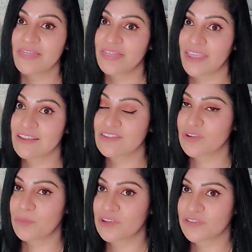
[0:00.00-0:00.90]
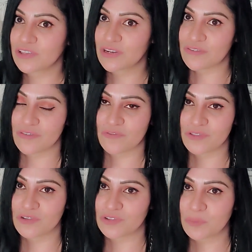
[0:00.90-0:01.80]
Thanks so much for the love and for
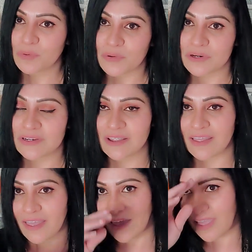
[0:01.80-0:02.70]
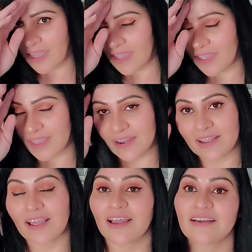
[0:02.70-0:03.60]
the support. And
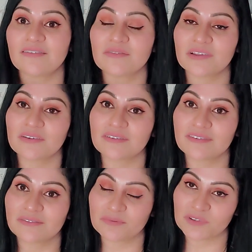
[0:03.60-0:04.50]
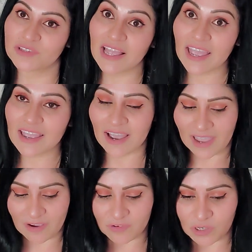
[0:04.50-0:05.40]
today I
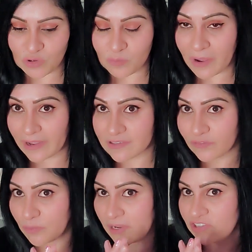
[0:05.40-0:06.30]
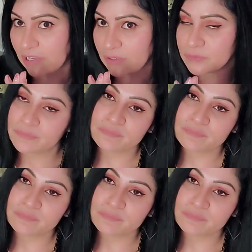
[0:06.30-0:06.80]
have a new box for my channel.